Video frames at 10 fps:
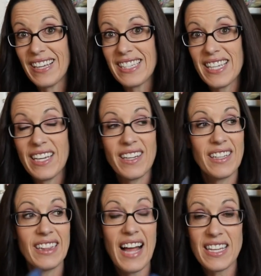It's like a
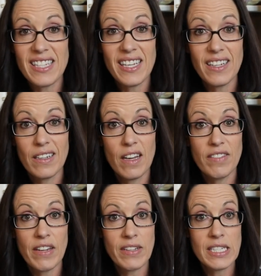classic of
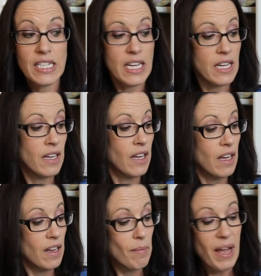DAVIDsTEA.
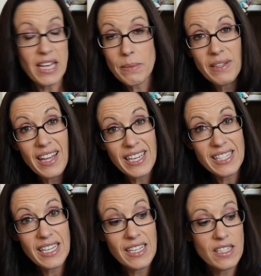My husband
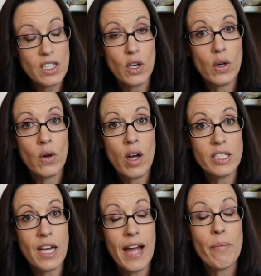likes it, so I'll
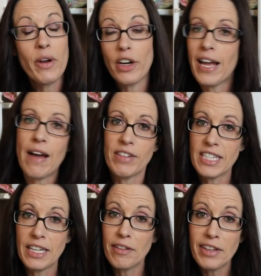do, I, we already have a
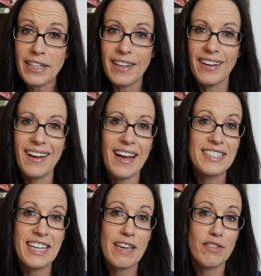tin of it. I
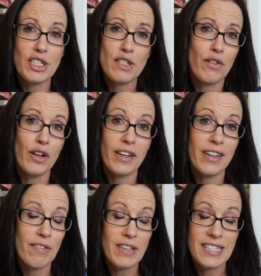save just for
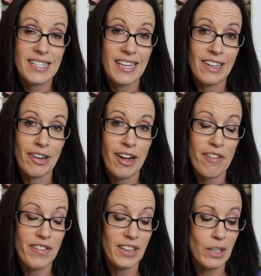if he's sick or
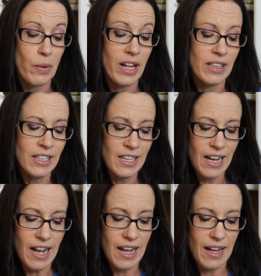not feeling well.
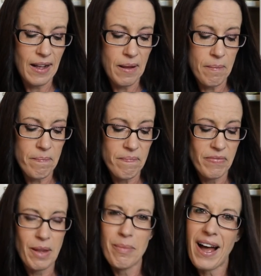Um,
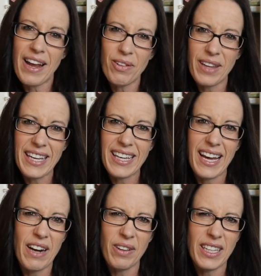but I don't like
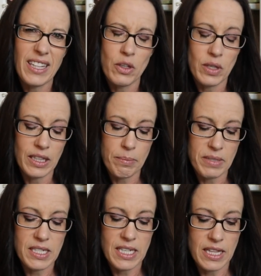it. I don't like the
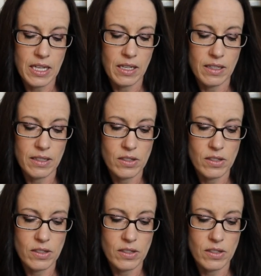eucalyptus, I think.